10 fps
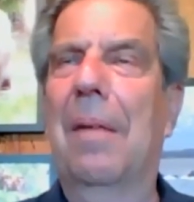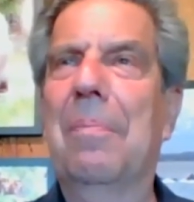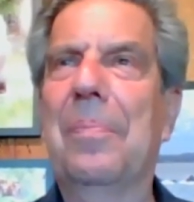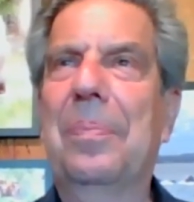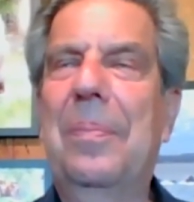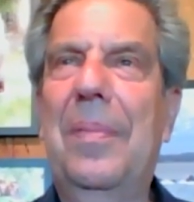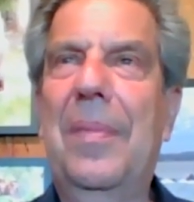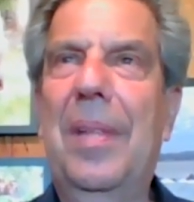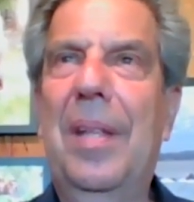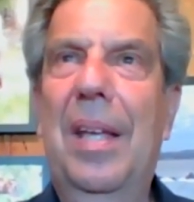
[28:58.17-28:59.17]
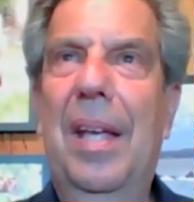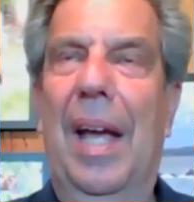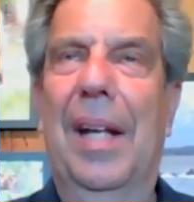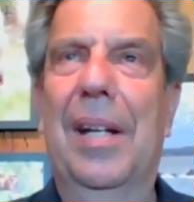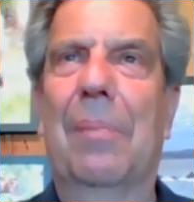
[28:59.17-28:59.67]
And
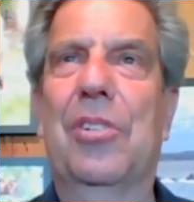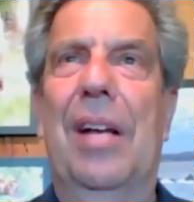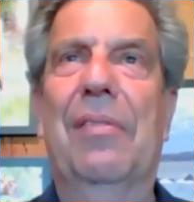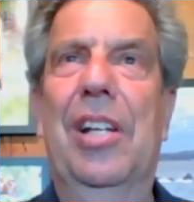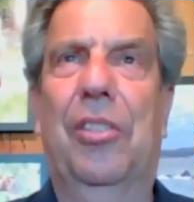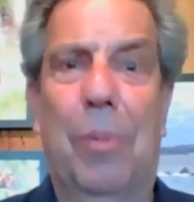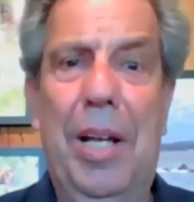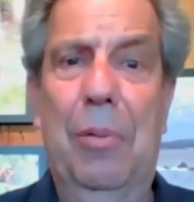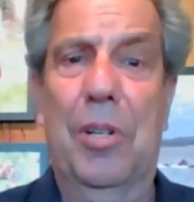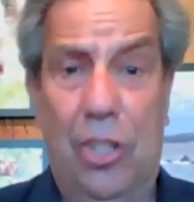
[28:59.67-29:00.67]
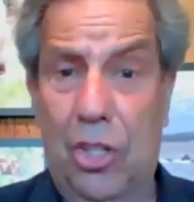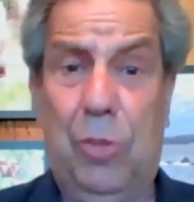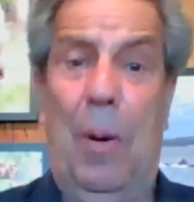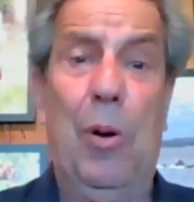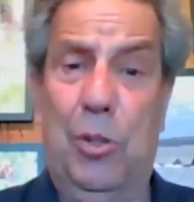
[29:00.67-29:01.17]
number 73 was
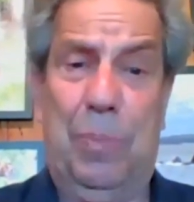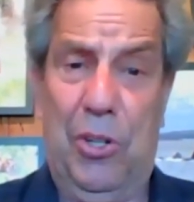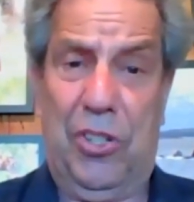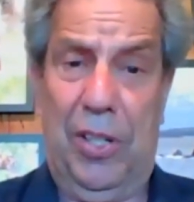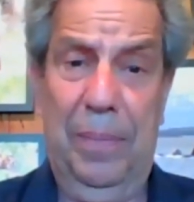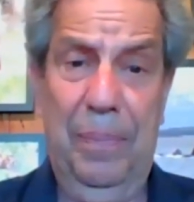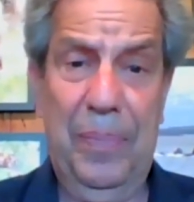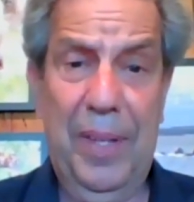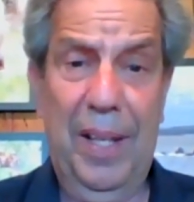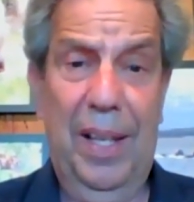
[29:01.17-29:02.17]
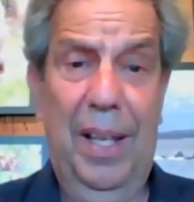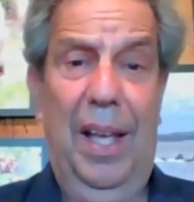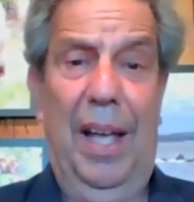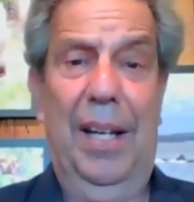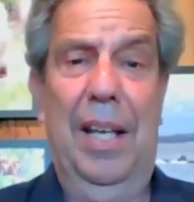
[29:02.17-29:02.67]
the spokesperson.
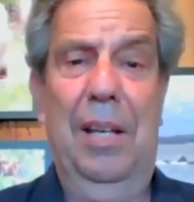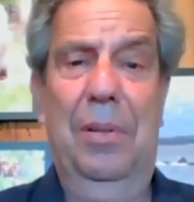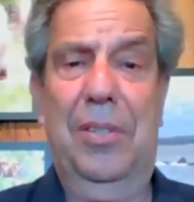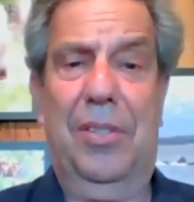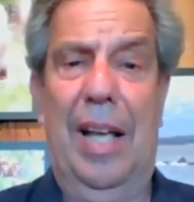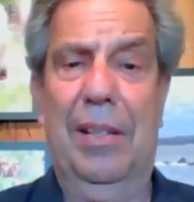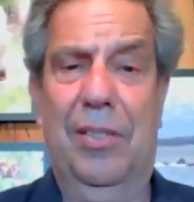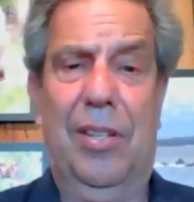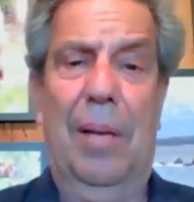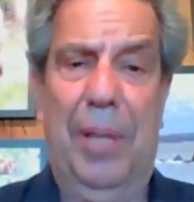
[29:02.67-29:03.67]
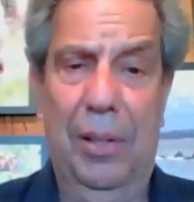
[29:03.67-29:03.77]
And he said